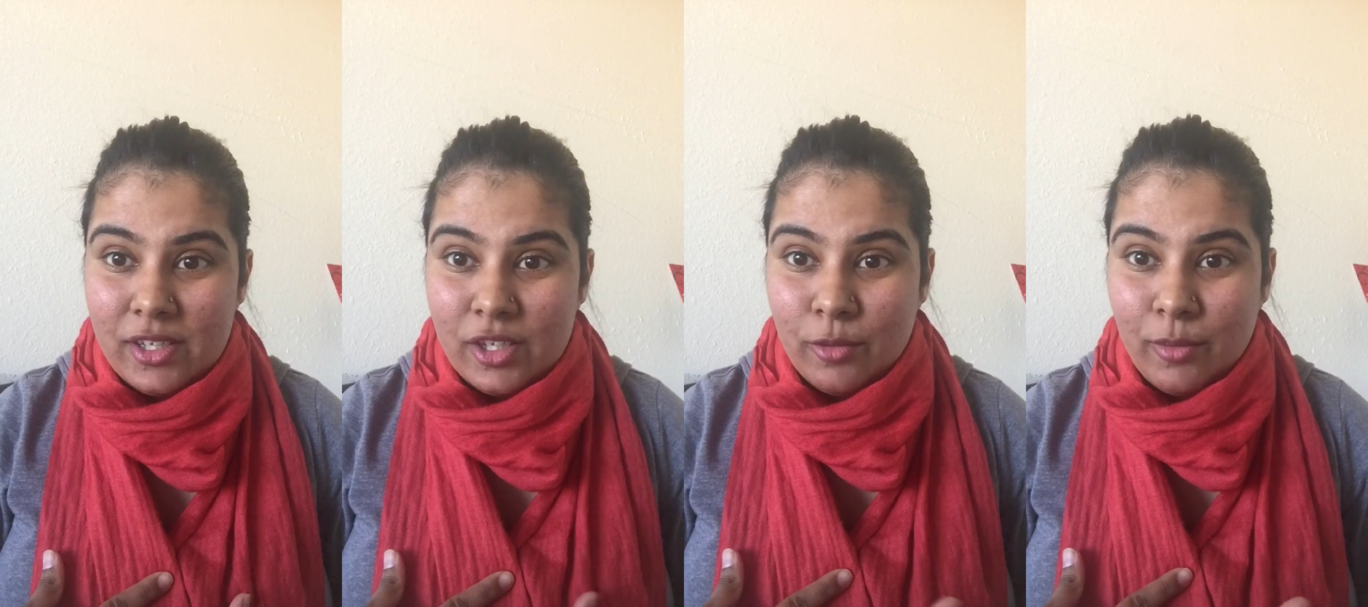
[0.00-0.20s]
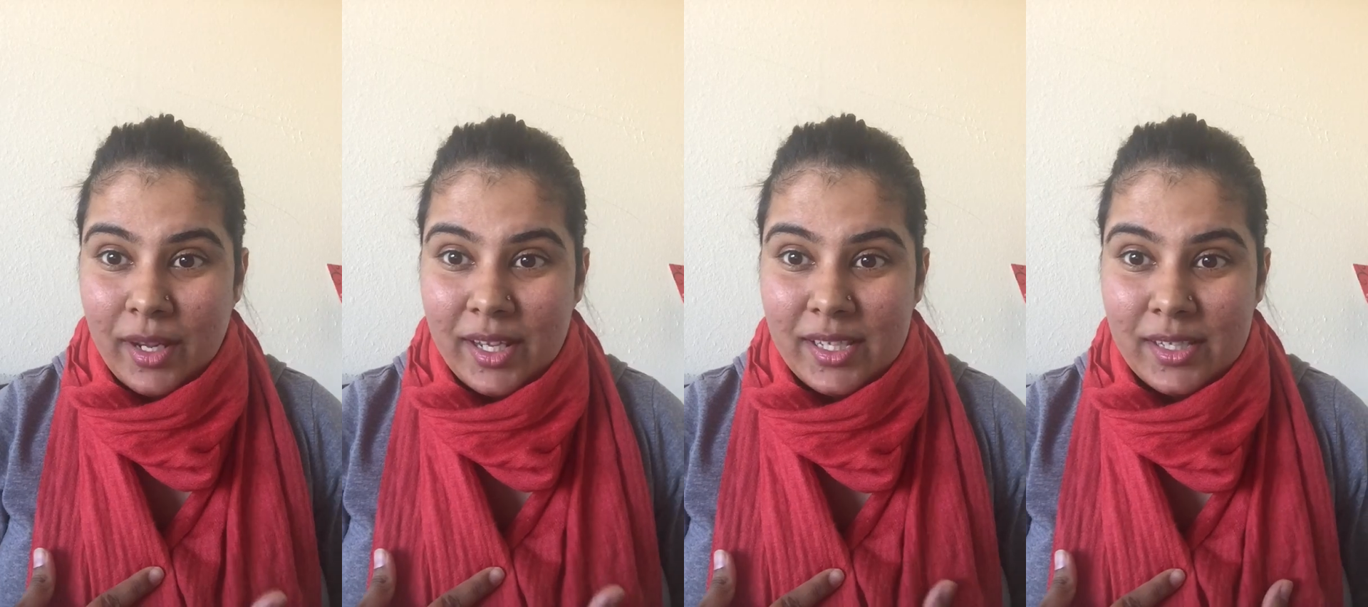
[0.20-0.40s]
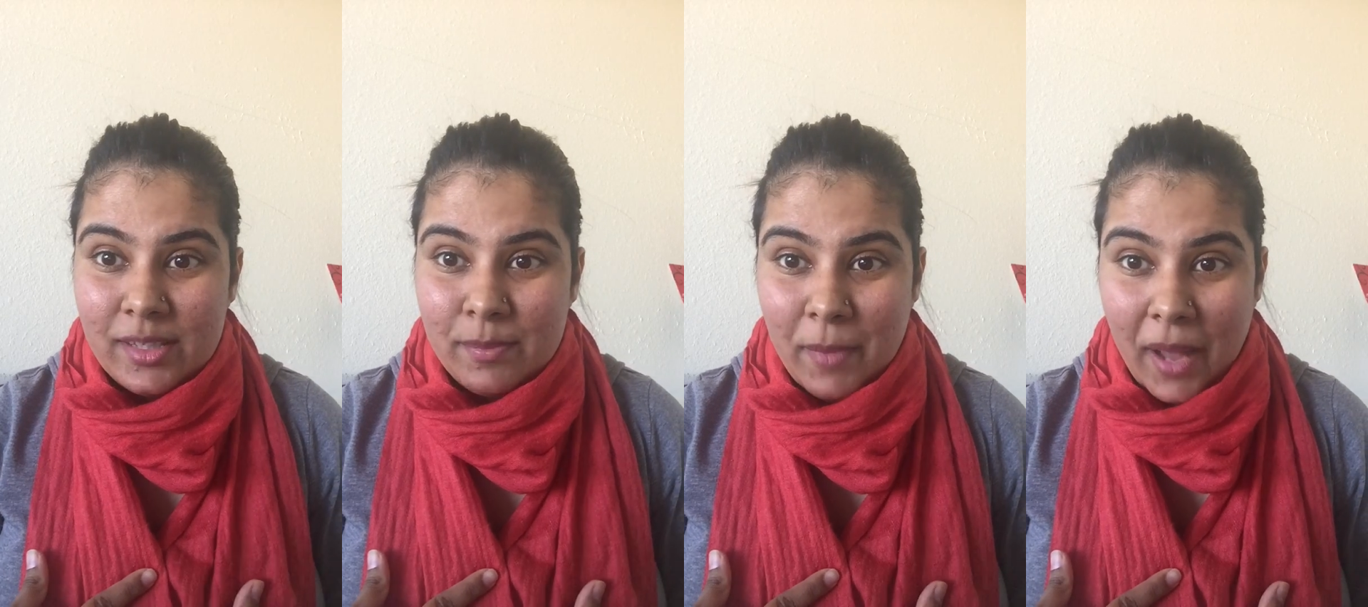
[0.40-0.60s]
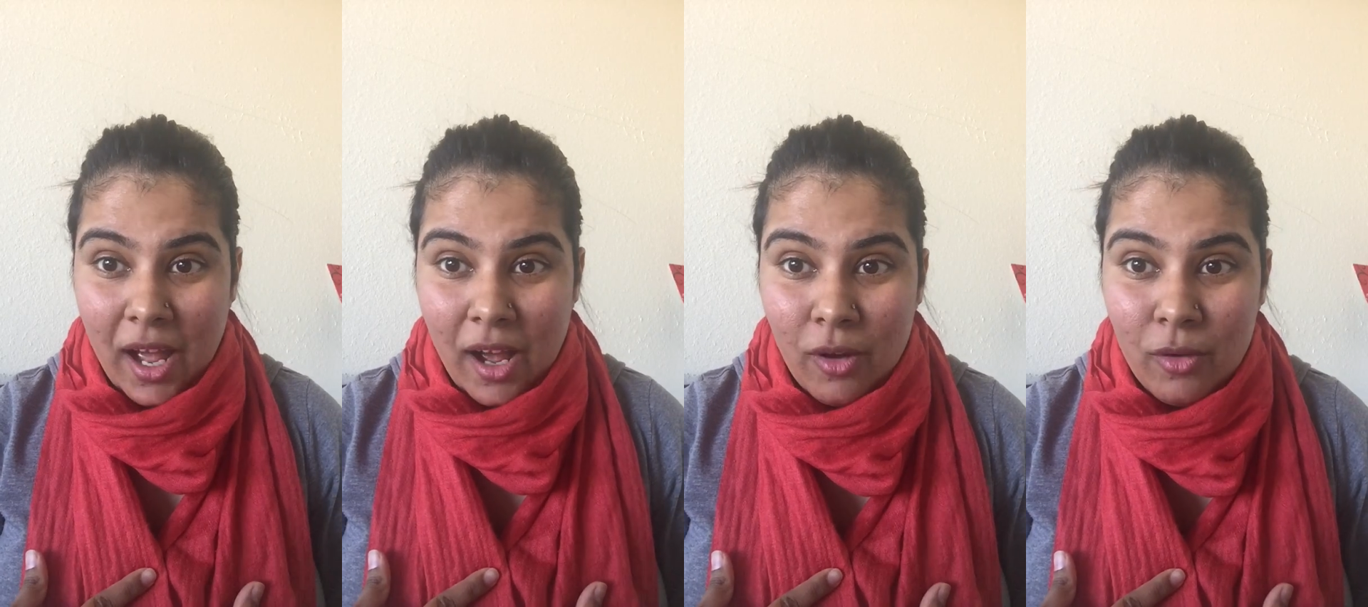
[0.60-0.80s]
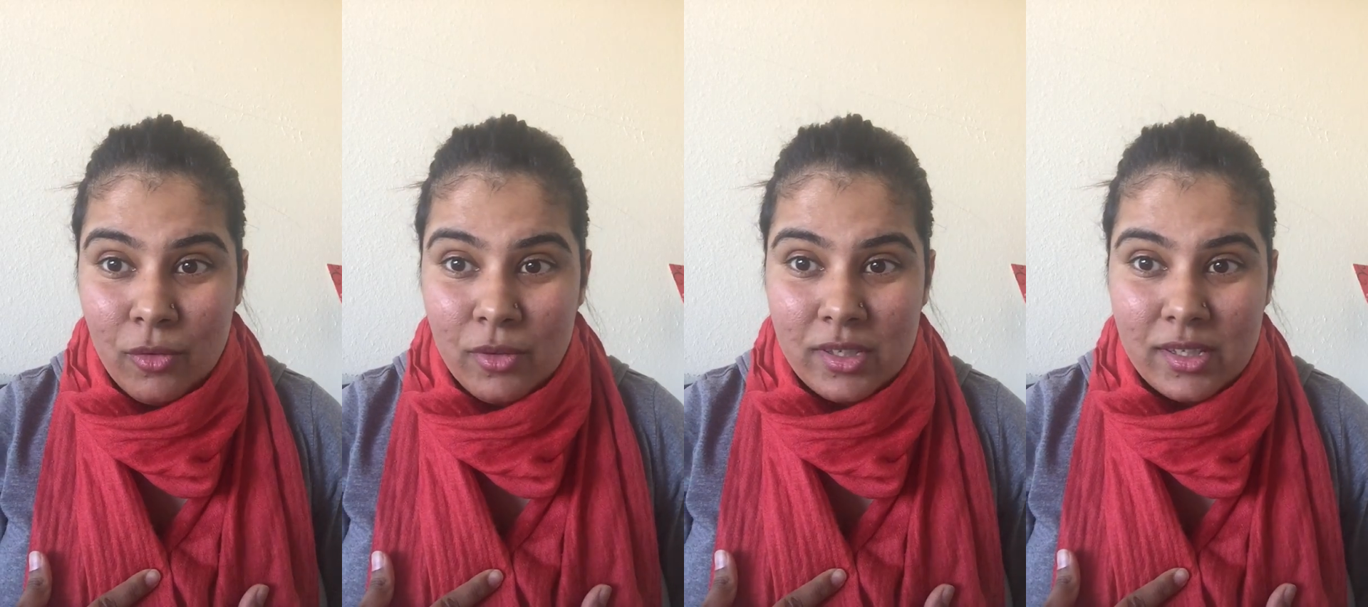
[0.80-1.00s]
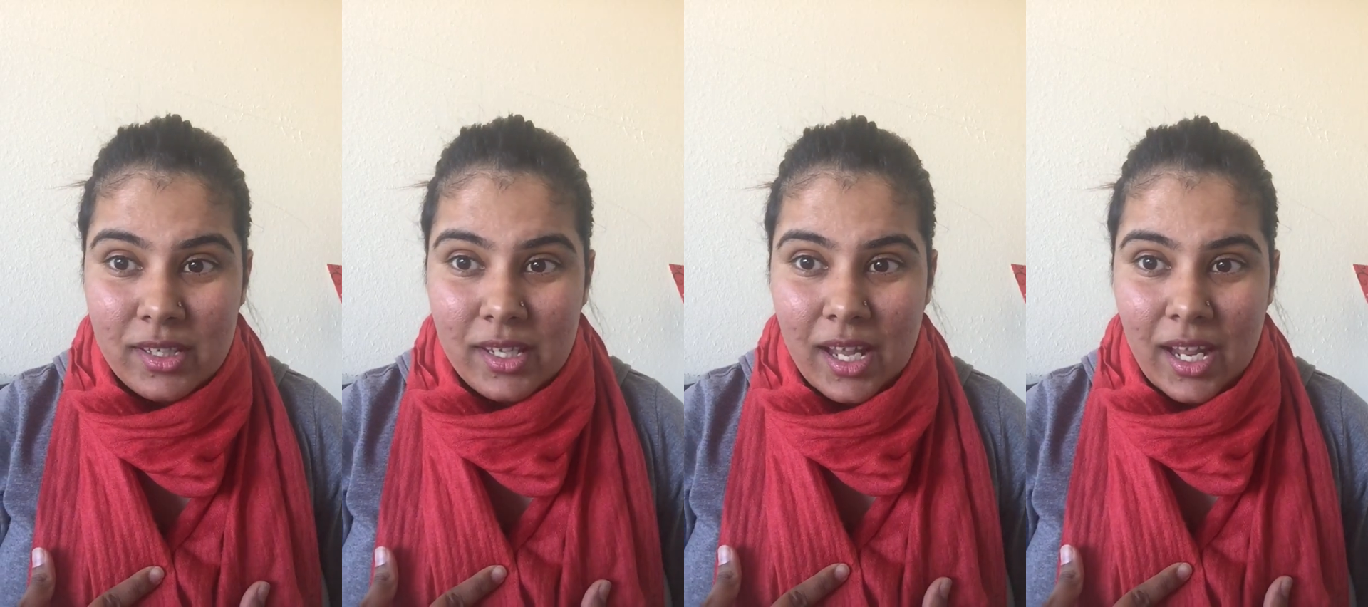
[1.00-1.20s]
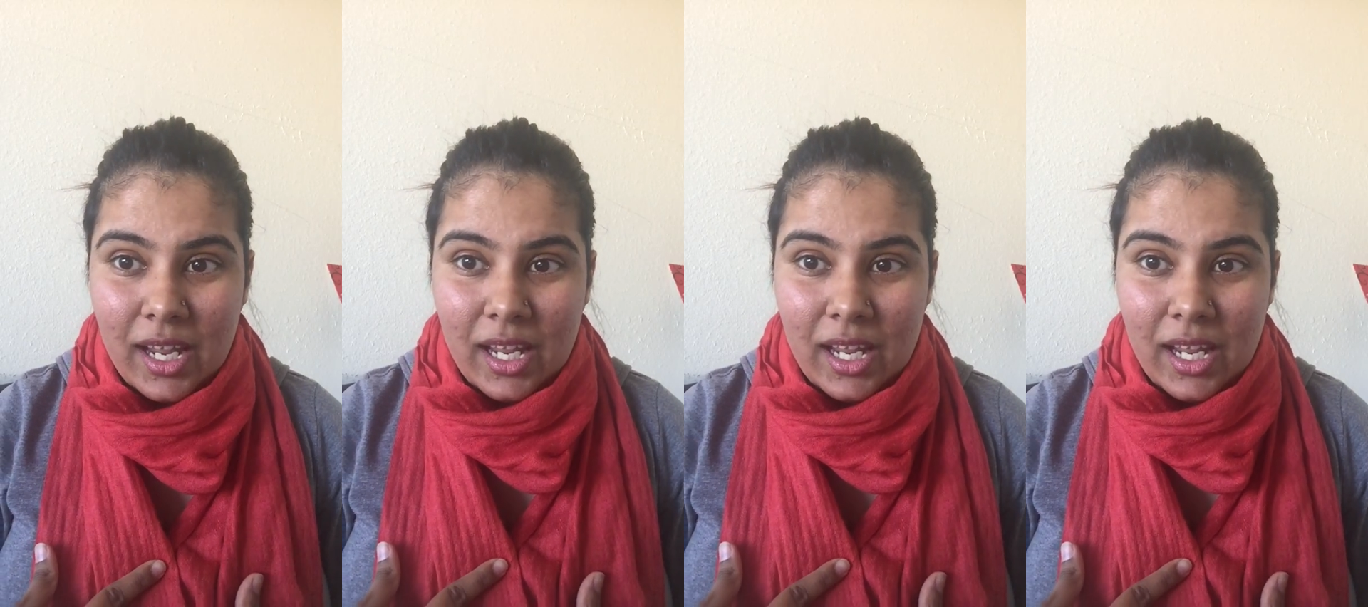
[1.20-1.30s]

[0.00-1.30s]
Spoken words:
to my spouse,